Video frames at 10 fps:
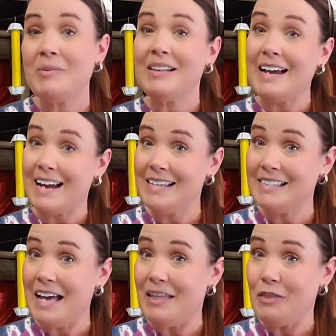Like I
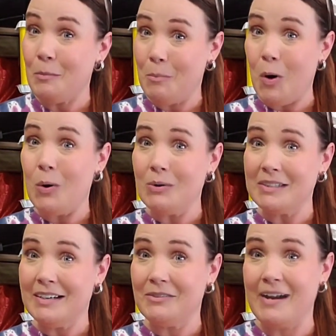said, the mold,
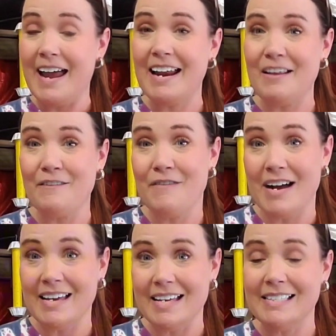right? And
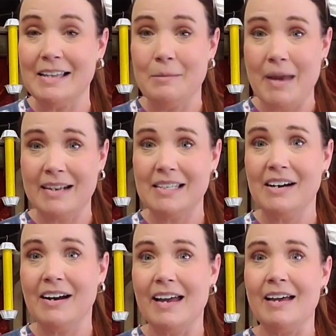fungus and
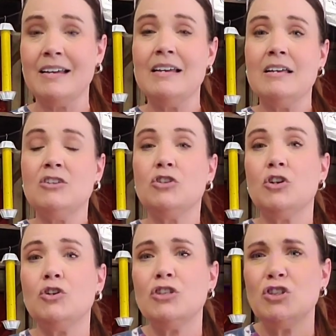bacteria. So
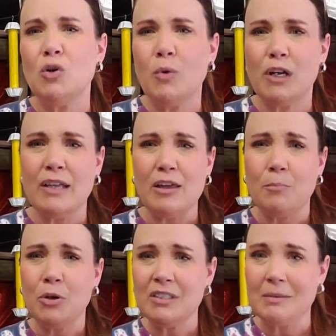you just don't want to like
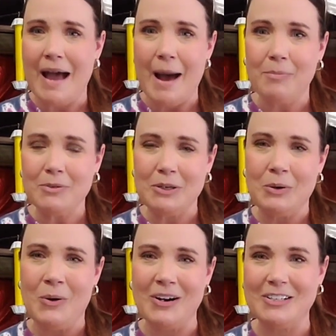put some apples and
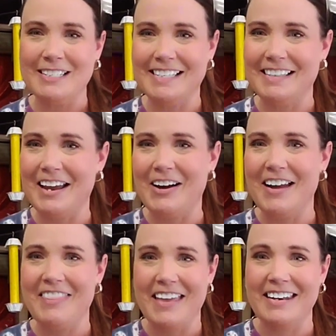oranges in there
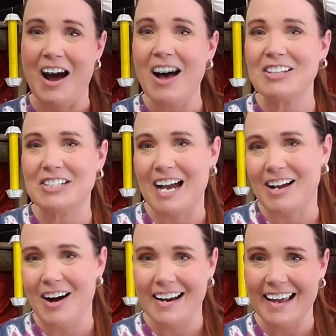and then not check
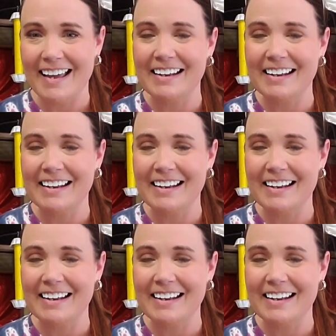on it.